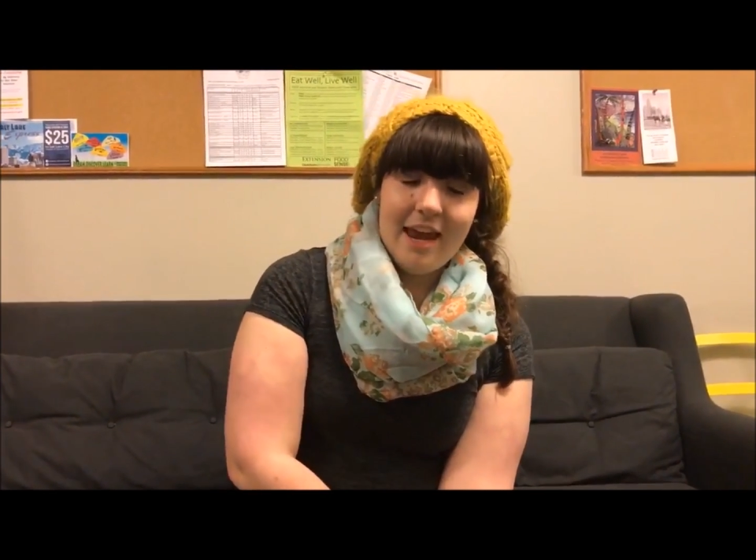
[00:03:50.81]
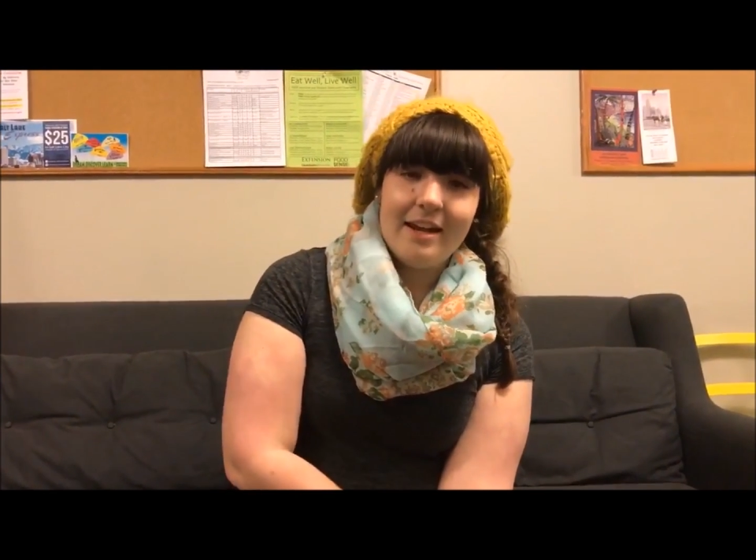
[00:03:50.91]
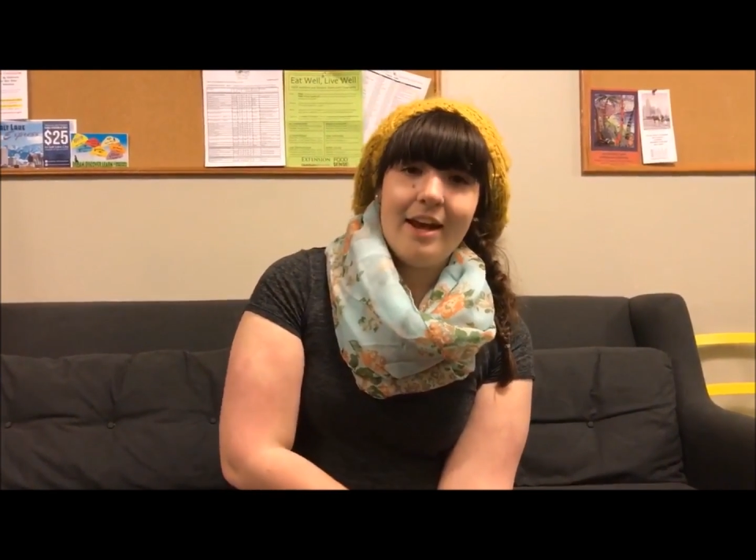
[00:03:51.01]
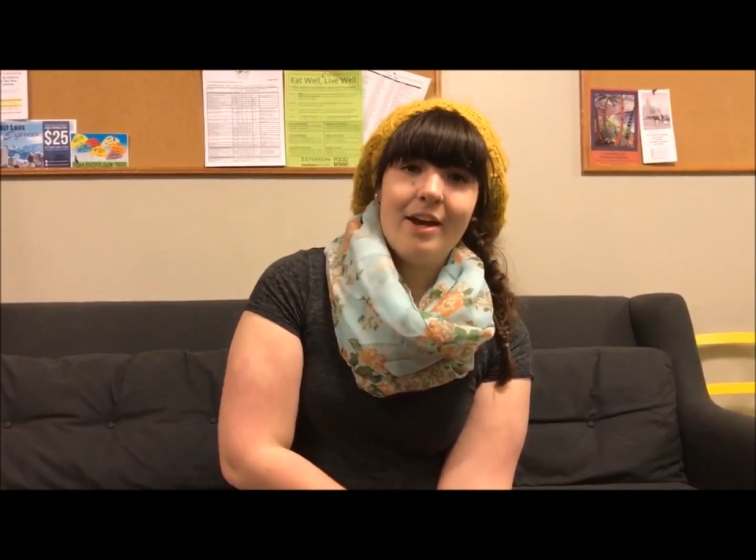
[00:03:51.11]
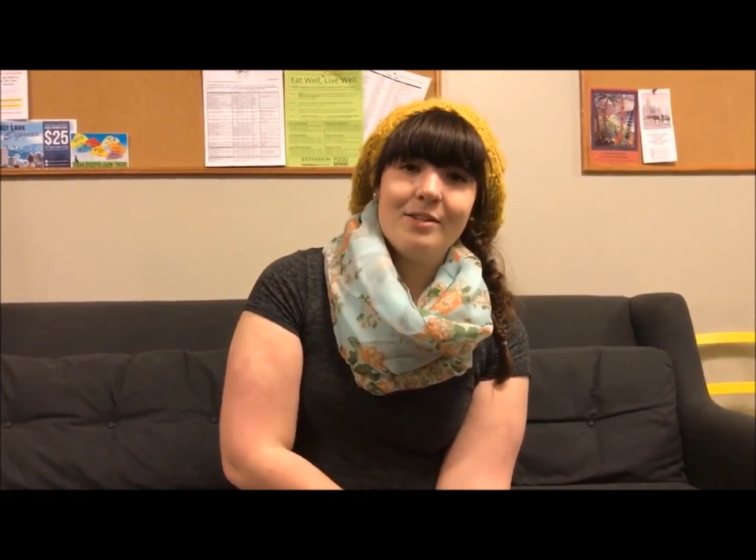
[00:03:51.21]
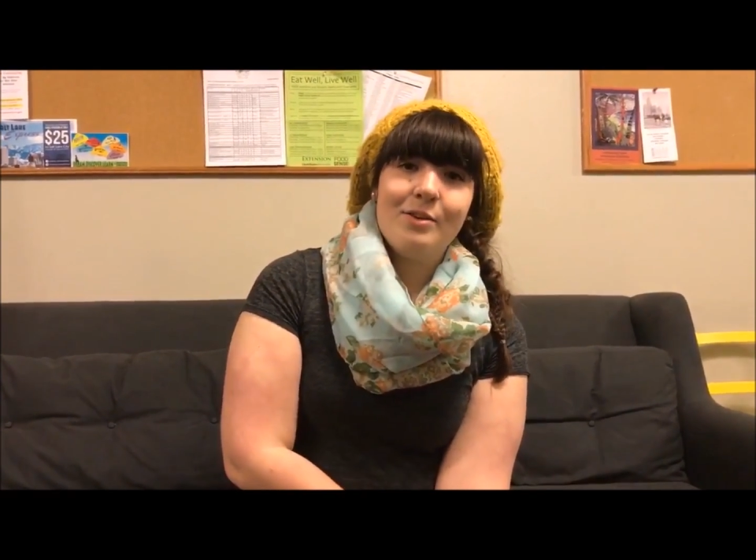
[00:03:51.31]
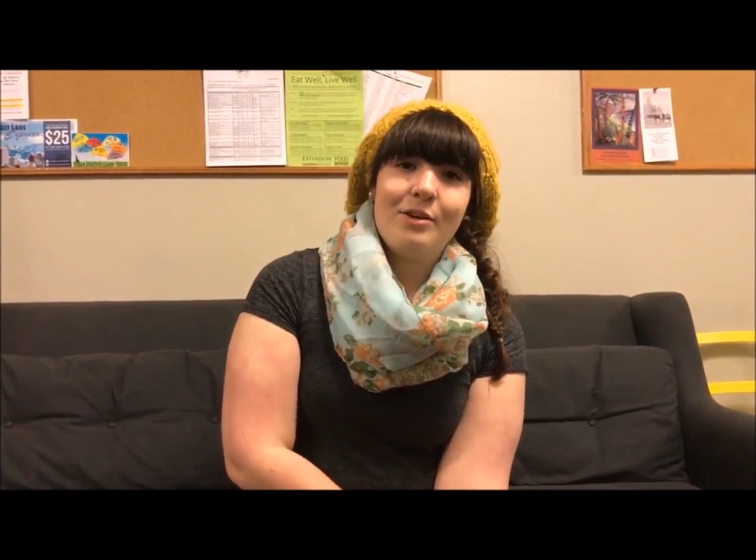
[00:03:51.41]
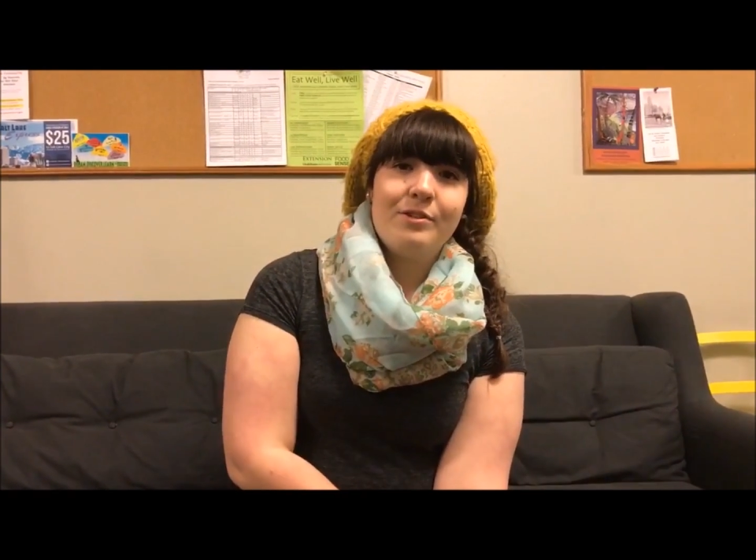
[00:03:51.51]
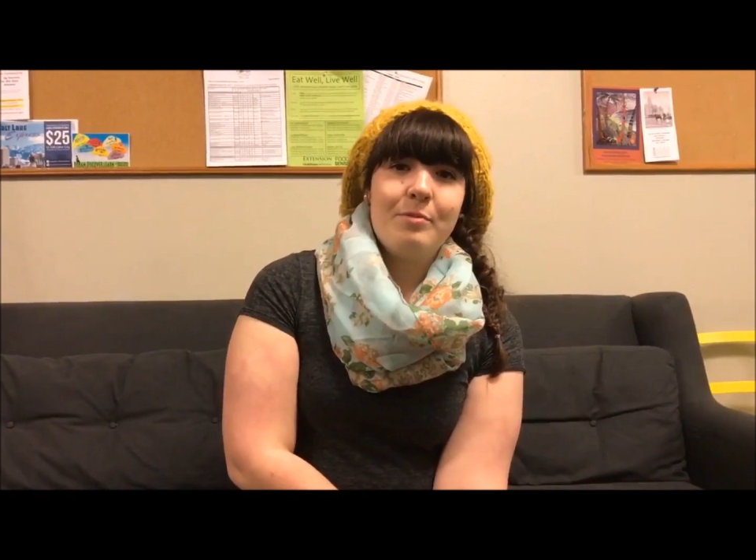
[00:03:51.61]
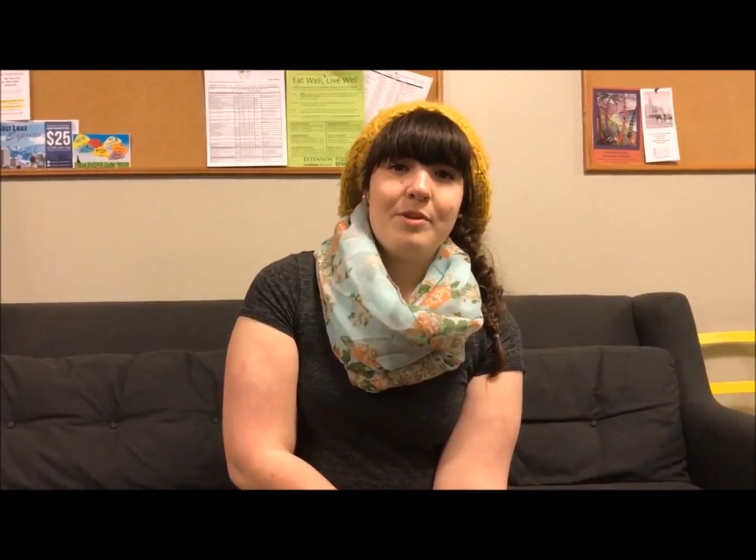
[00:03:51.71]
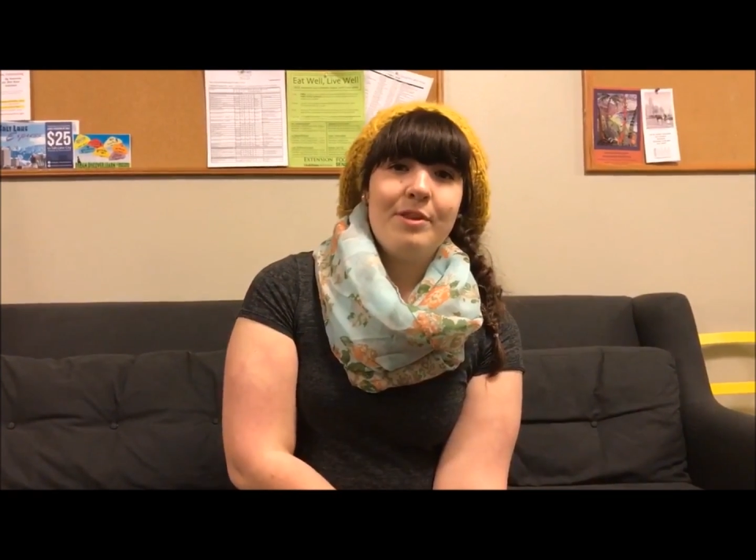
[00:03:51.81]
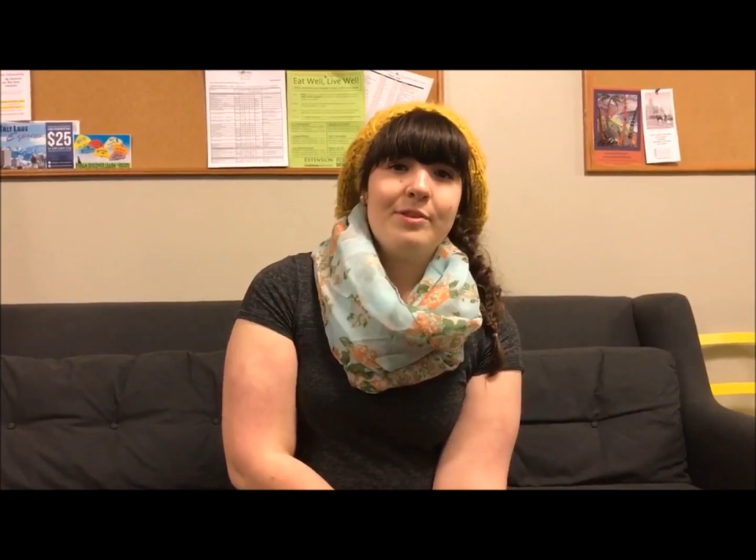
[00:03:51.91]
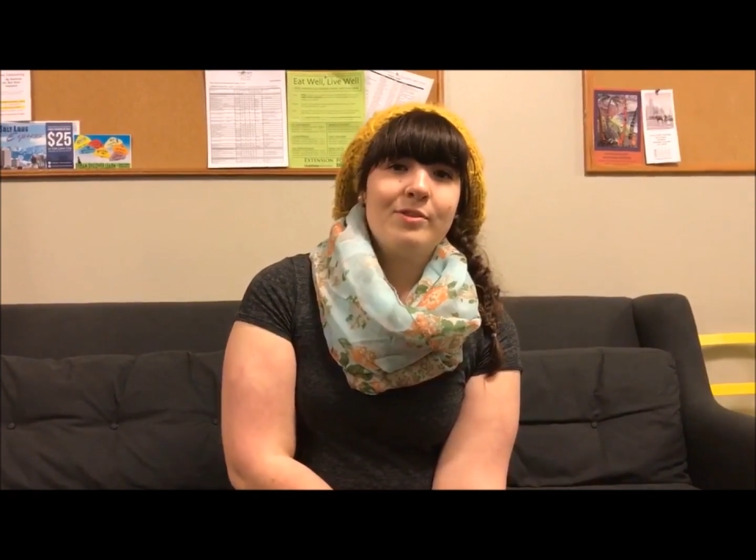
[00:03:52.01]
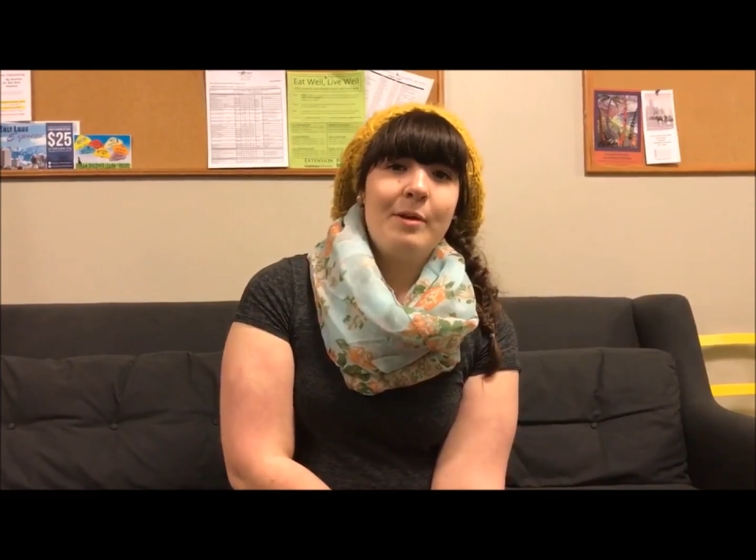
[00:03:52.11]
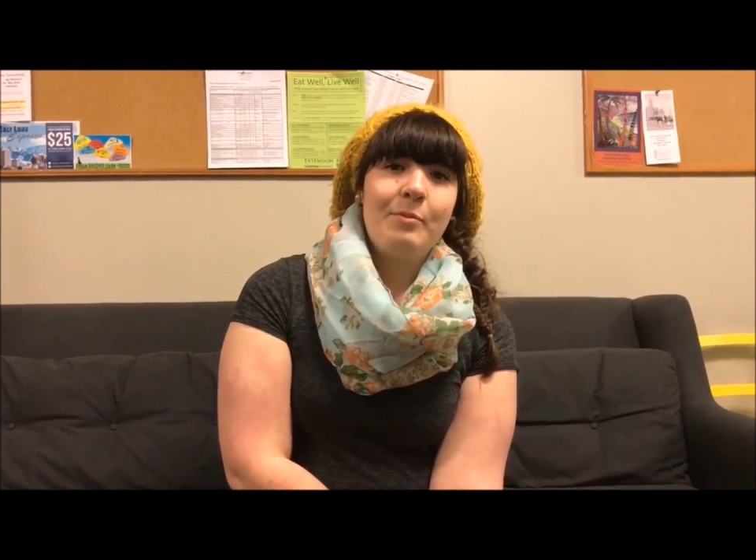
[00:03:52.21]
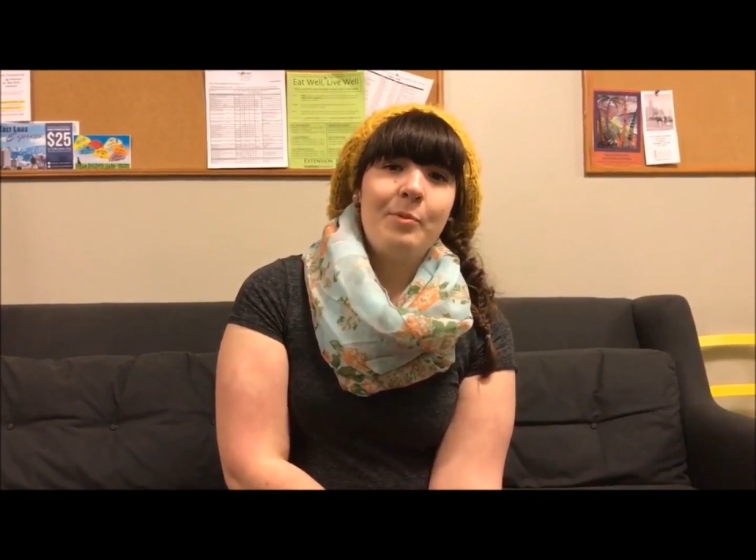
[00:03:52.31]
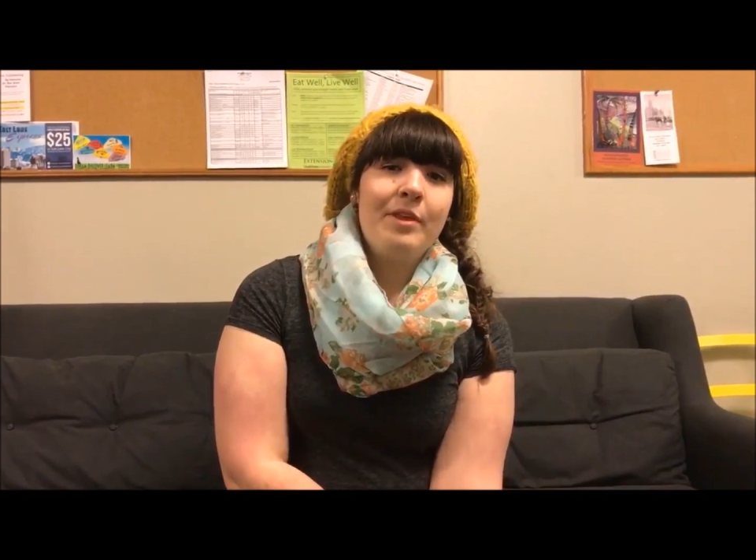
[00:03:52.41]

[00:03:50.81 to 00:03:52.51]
and I also contributed the script